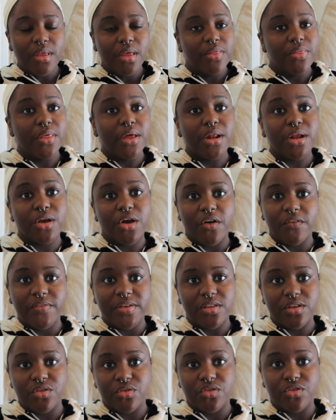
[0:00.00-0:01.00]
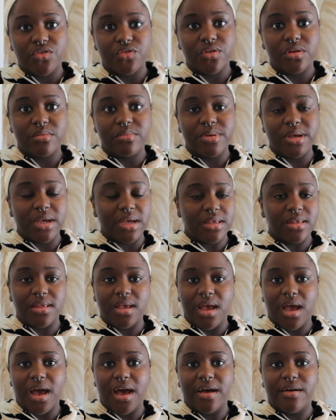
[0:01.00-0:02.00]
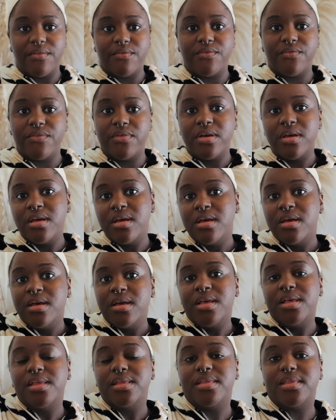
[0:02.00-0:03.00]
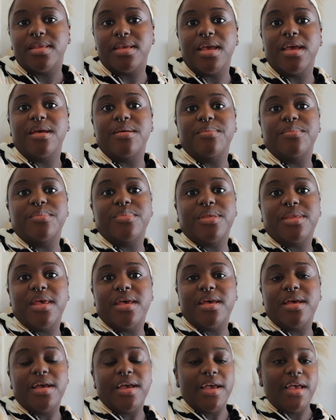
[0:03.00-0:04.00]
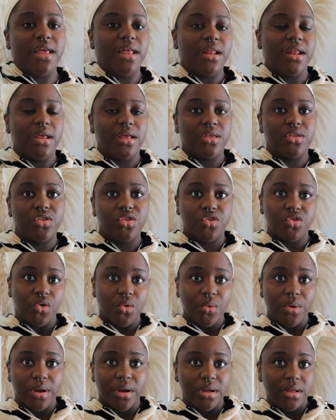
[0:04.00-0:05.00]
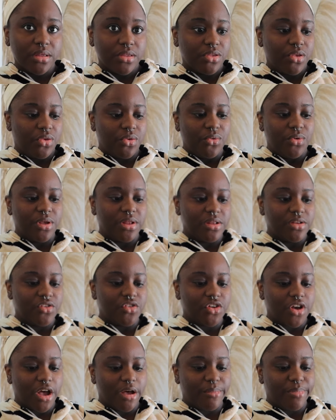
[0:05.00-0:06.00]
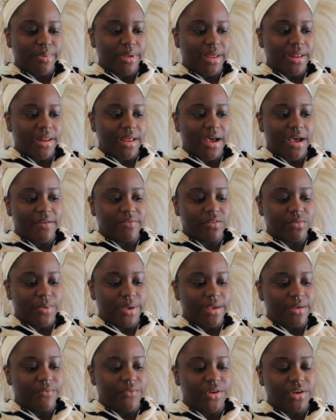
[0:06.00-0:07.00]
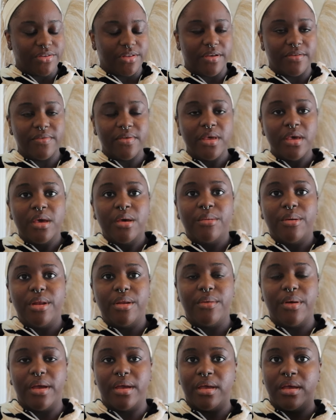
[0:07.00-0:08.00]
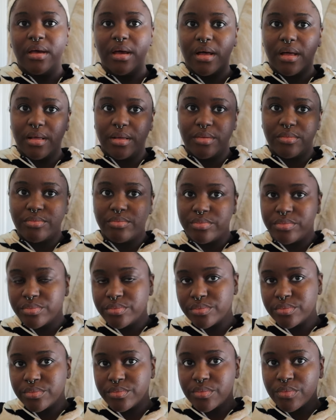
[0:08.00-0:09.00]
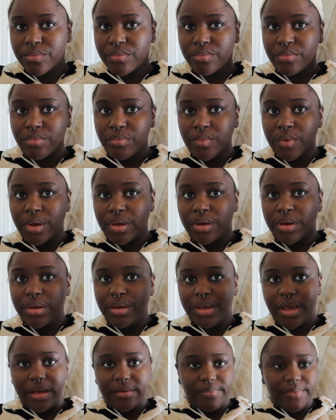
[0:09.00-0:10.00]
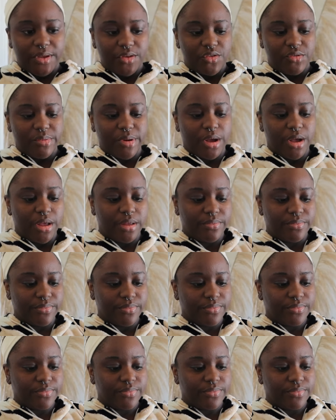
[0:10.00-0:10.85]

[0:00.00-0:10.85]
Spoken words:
then go visit Nordstrom because they have Skims in store. So you can shop and not have to wait for yourself. Anyway, yeah, here's the bra.